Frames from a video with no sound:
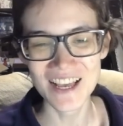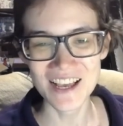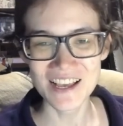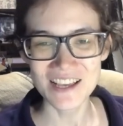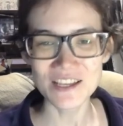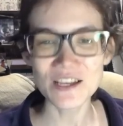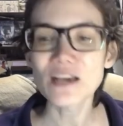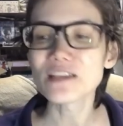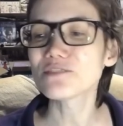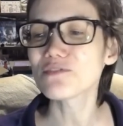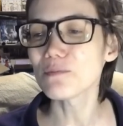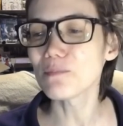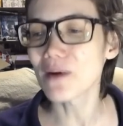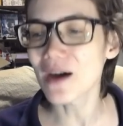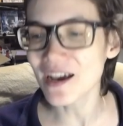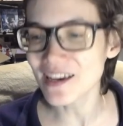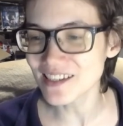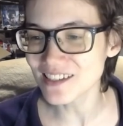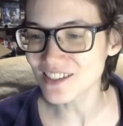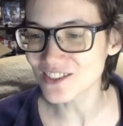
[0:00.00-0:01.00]
as for
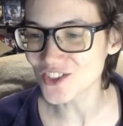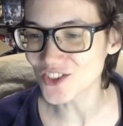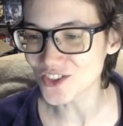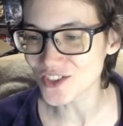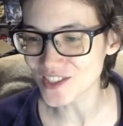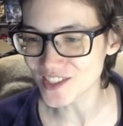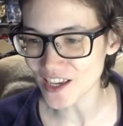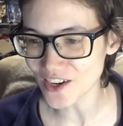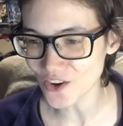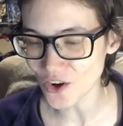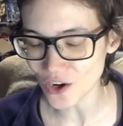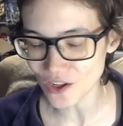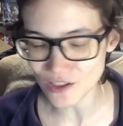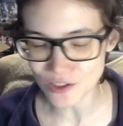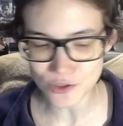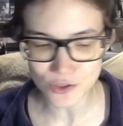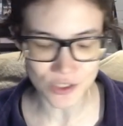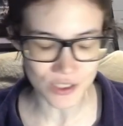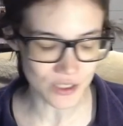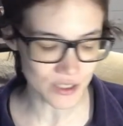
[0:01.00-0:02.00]
my issues,
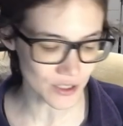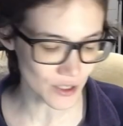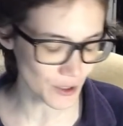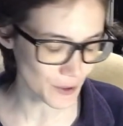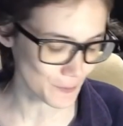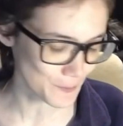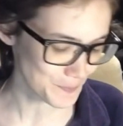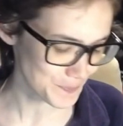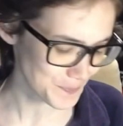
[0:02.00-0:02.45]
psychology. So,